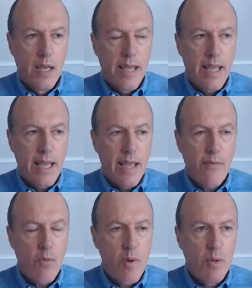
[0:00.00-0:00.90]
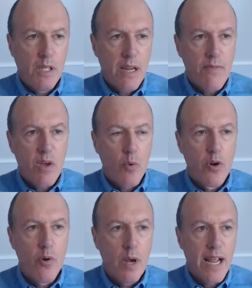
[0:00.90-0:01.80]
if we believe that
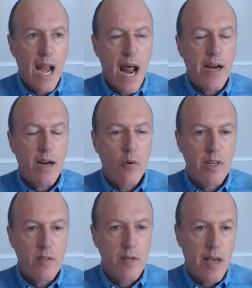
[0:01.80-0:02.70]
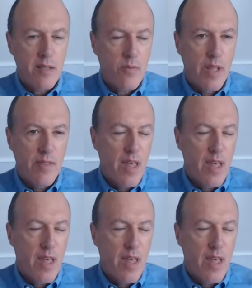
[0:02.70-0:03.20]
we're doing an adequate assessment,